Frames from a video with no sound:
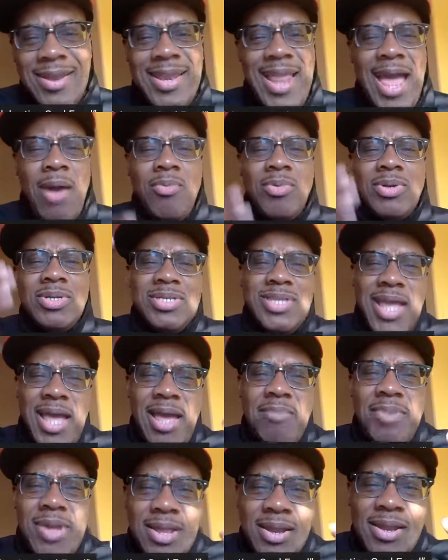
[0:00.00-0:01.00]
That was
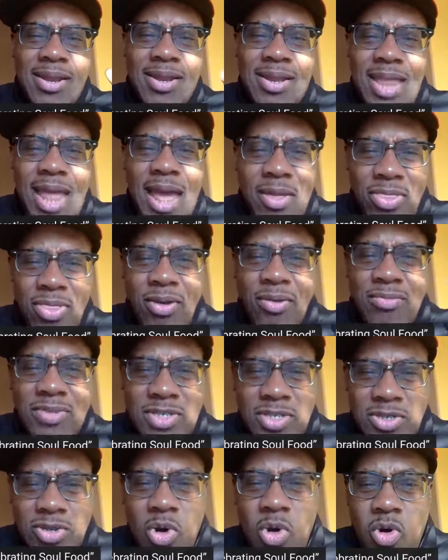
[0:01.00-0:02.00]
damn near the death of
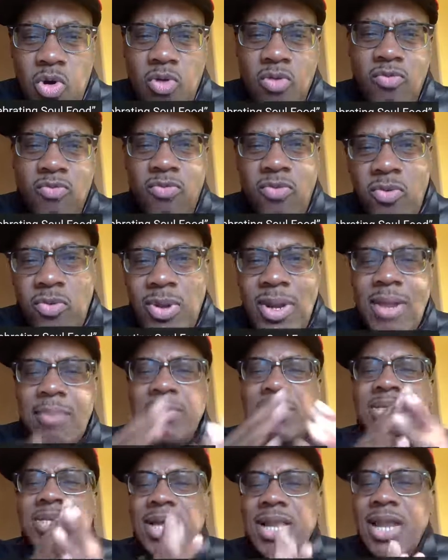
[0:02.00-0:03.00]
soul food. And I'm
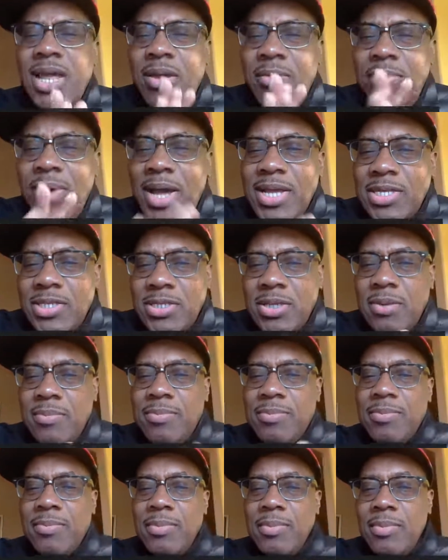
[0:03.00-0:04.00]
going to tell everybody
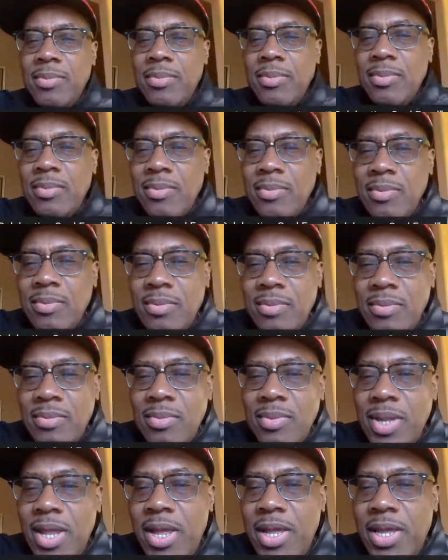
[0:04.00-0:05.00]
something.
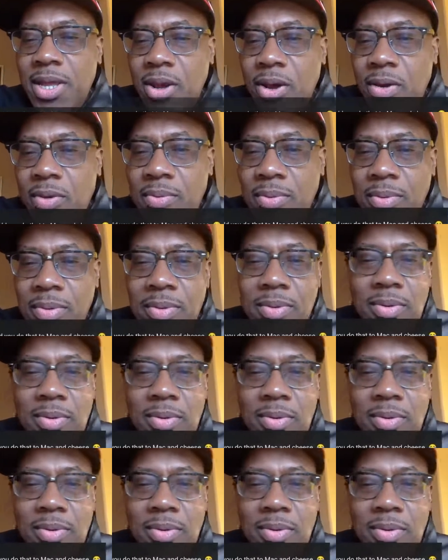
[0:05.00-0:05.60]
There you go.